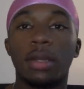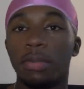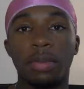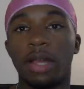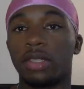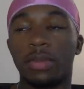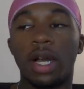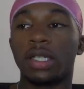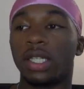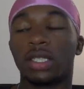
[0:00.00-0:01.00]
be married to
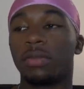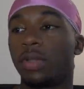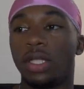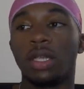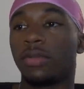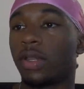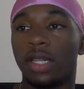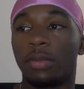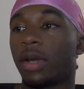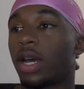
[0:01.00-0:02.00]
Mahogany. It's completely different.
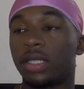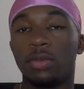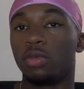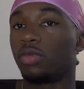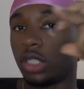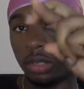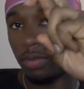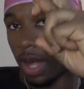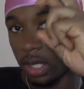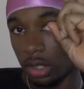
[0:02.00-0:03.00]
Like,
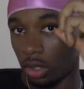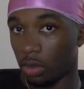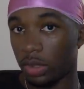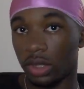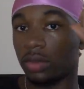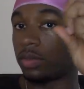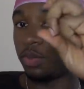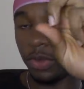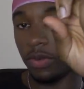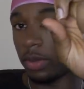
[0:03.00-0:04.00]
Mahogany's always
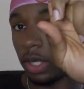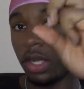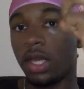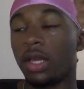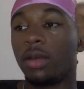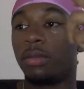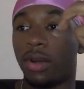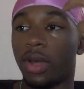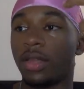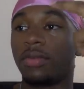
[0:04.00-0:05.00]
definitely my
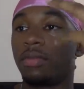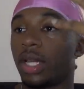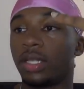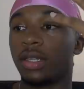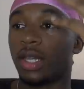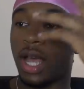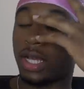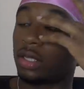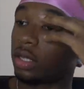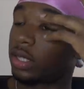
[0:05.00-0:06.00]
wife, but I
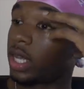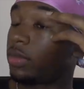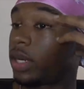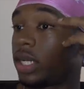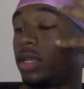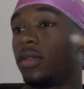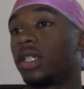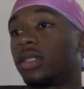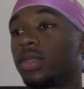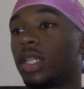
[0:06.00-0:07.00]
can talk to anybody
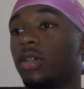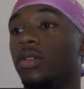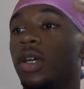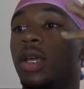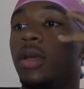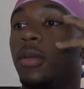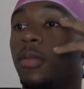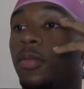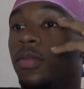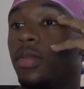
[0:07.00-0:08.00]
because I'm single.
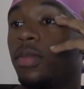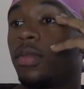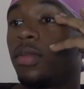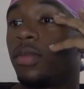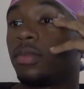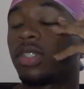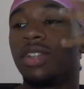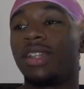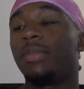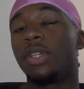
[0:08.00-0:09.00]
So
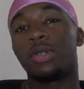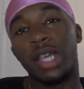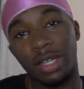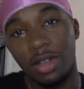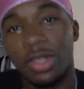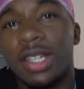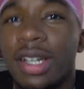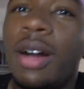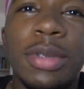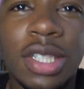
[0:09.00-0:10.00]
y'all let me know what the heck y'all think in the
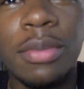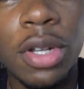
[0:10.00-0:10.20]
comments down